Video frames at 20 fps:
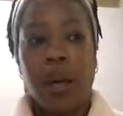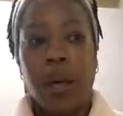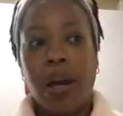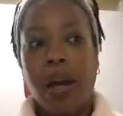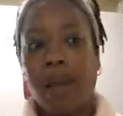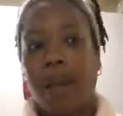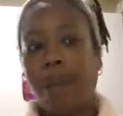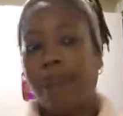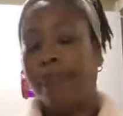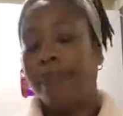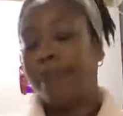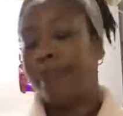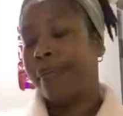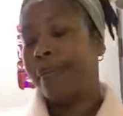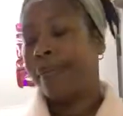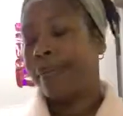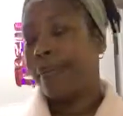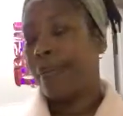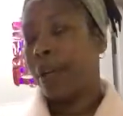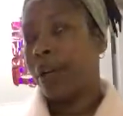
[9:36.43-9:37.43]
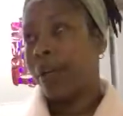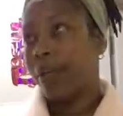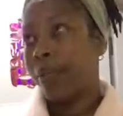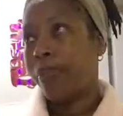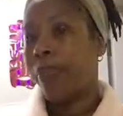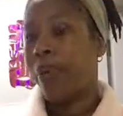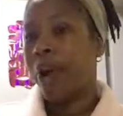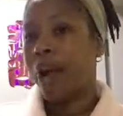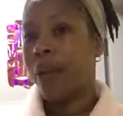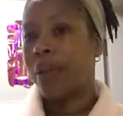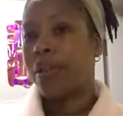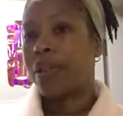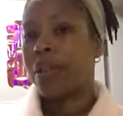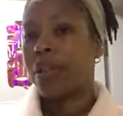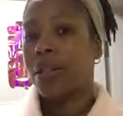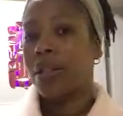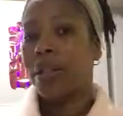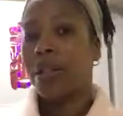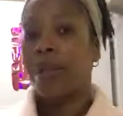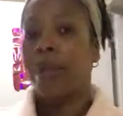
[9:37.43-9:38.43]
of the
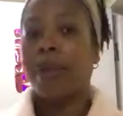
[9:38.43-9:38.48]
products,